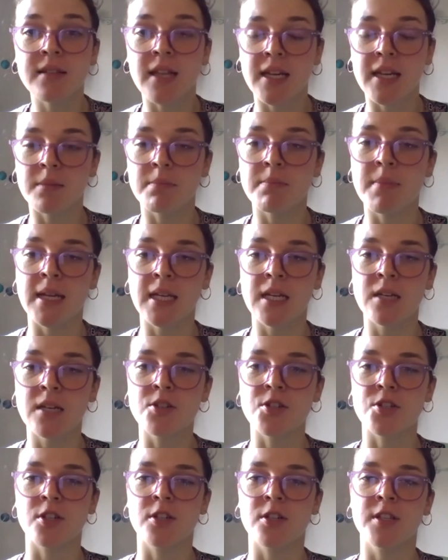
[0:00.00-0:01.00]
like making
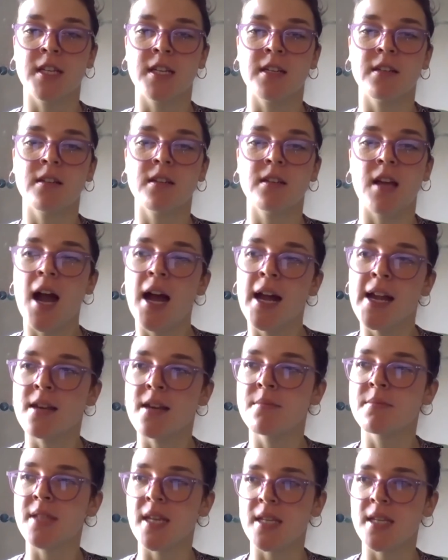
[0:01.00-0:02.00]
sure that
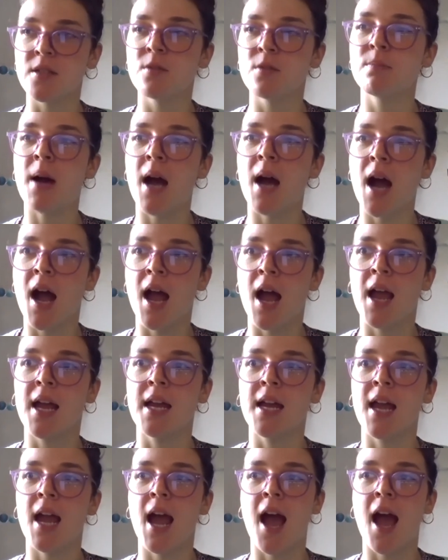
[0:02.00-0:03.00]
items that you buy